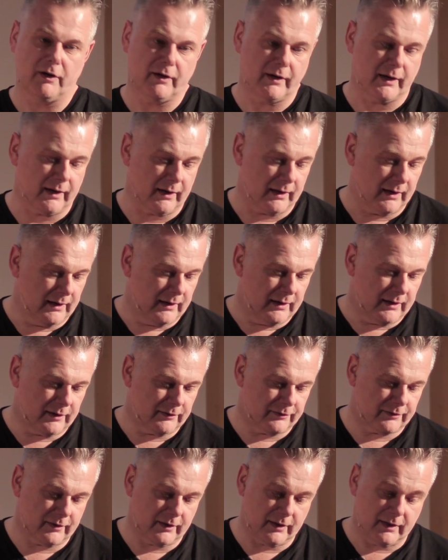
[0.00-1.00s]
running
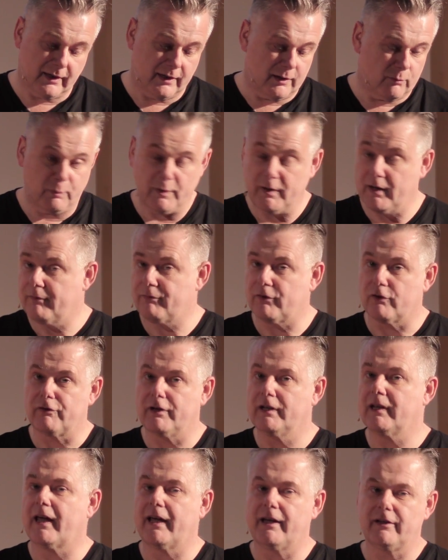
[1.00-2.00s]
is that we never
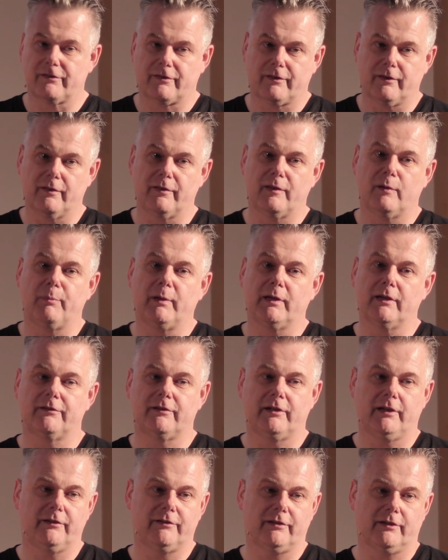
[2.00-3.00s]
realized that the
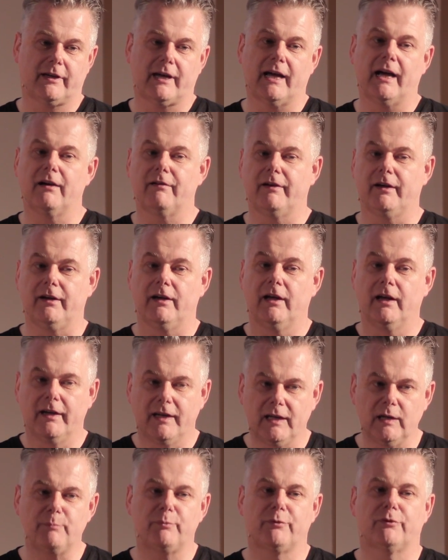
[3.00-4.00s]
ability to carry
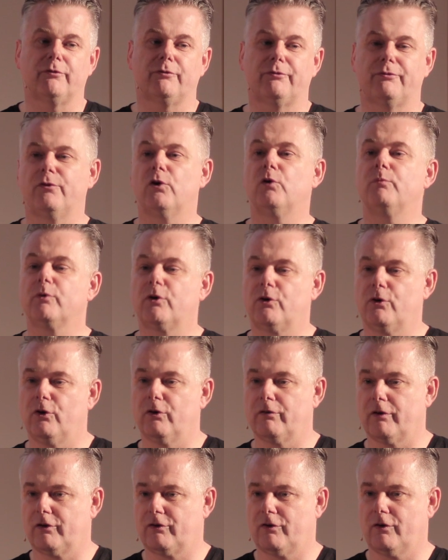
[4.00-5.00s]
heaps of foam
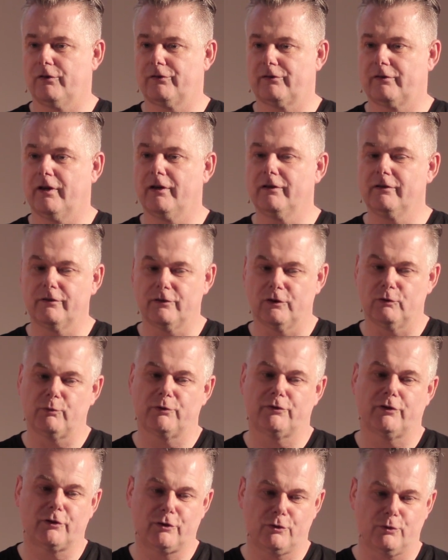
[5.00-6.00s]
core across London
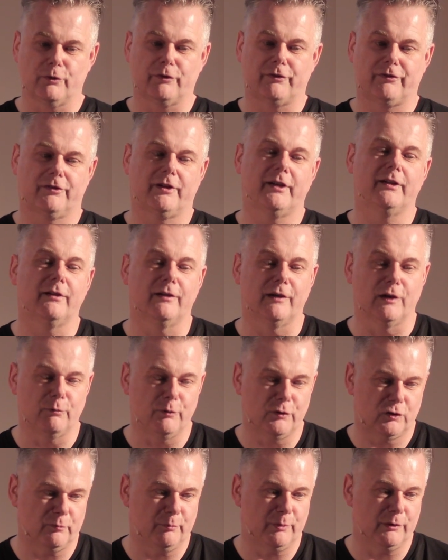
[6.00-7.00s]
was a core skill that
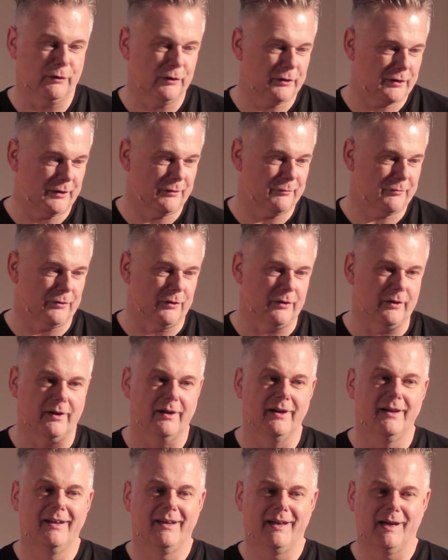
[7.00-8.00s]
we should be looking
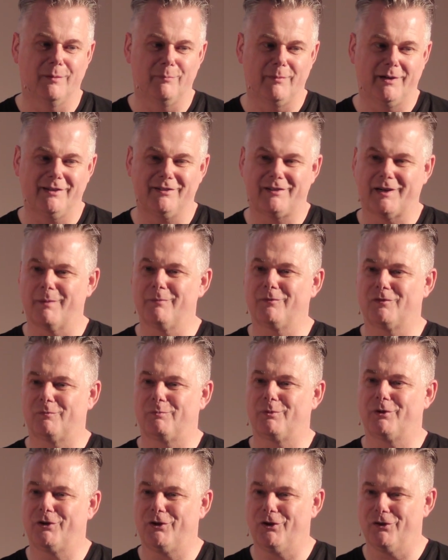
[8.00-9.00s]
for um, in terms of
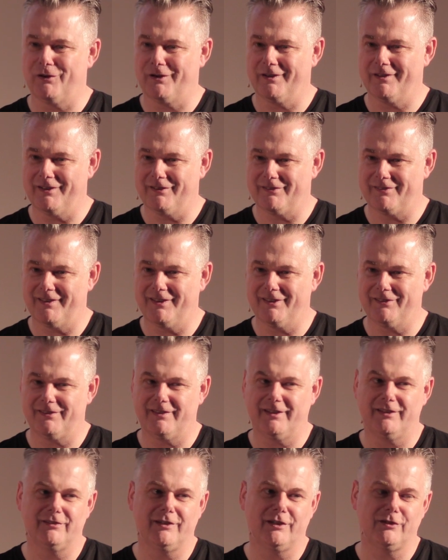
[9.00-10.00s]
procuring these, these,
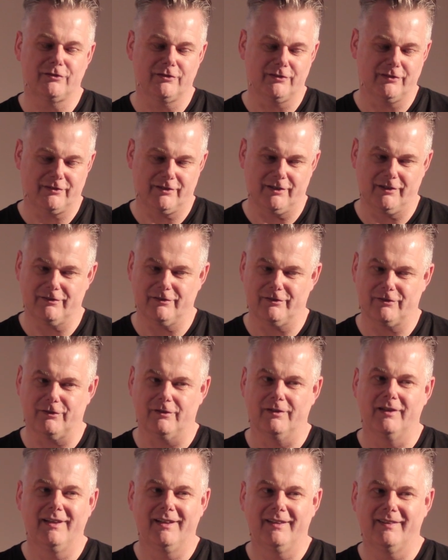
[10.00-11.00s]
these agencies. And
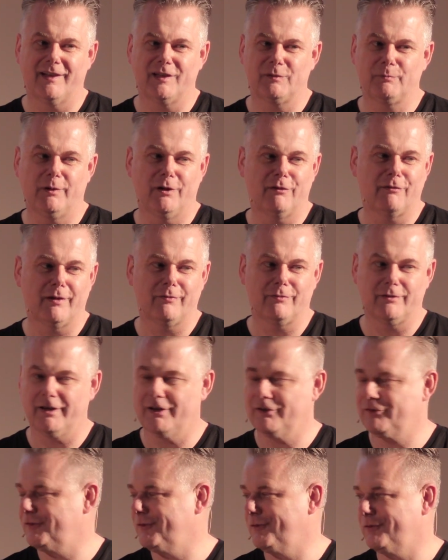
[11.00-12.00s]
so that's been a
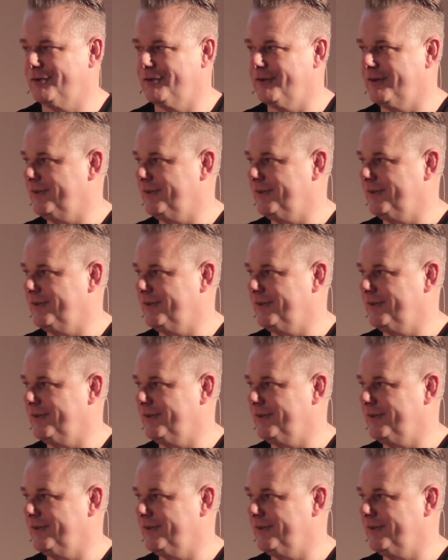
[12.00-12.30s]
revelation for